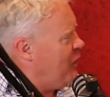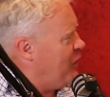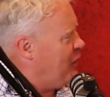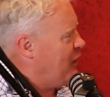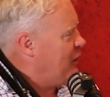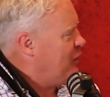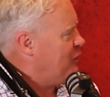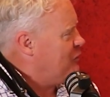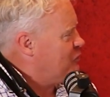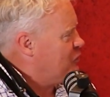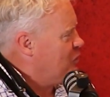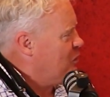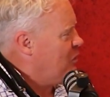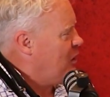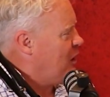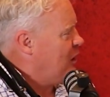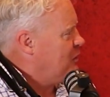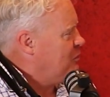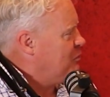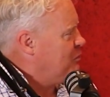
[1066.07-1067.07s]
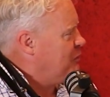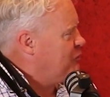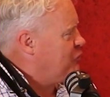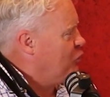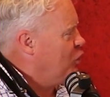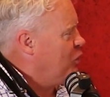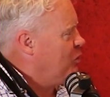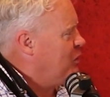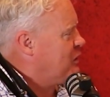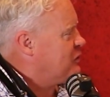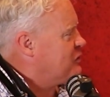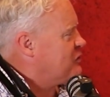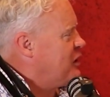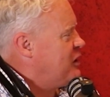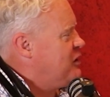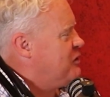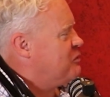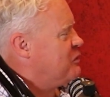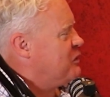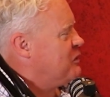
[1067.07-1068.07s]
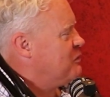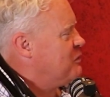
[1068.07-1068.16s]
there, though, for a while, before you went to Sainsbury's.